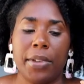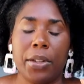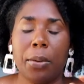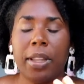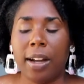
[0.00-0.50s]

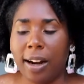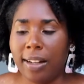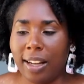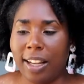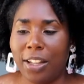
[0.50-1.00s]
so with
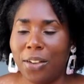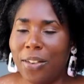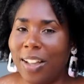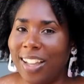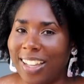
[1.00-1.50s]
gardening, you
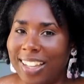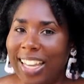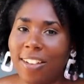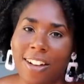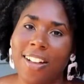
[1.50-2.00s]

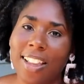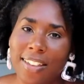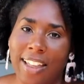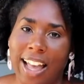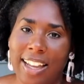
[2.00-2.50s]
get all
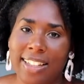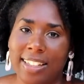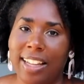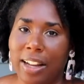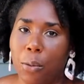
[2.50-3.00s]
of
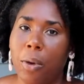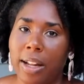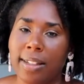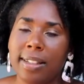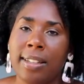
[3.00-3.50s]
that at
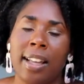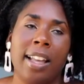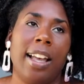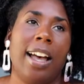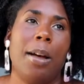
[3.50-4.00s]
once,
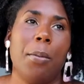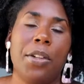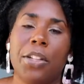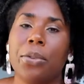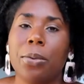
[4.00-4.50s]

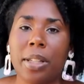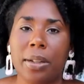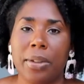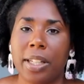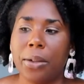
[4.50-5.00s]
which is
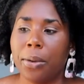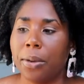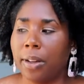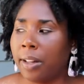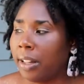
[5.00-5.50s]
really, really
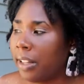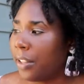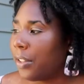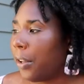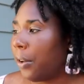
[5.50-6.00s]
cool.
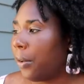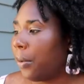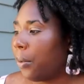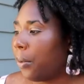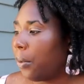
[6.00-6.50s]

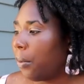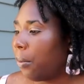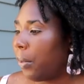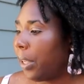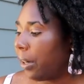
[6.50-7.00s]
So
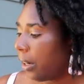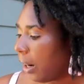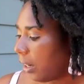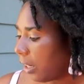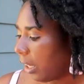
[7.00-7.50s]
when you're
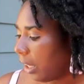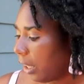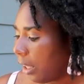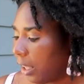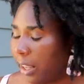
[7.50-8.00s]

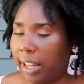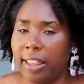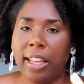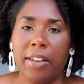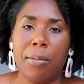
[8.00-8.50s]
gardening, I
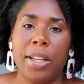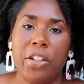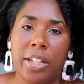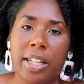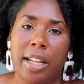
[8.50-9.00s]
think I've
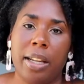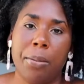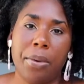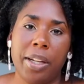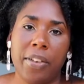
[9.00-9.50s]
mentioned it
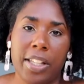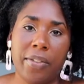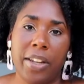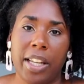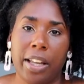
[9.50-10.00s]
in
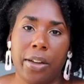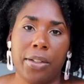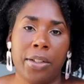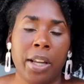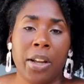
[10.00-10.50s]
previous
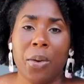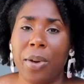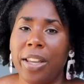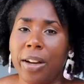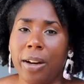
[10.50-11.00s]
videos,
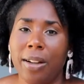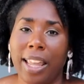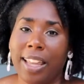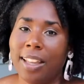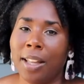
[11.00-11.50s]
when you're
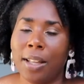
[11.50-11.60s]
like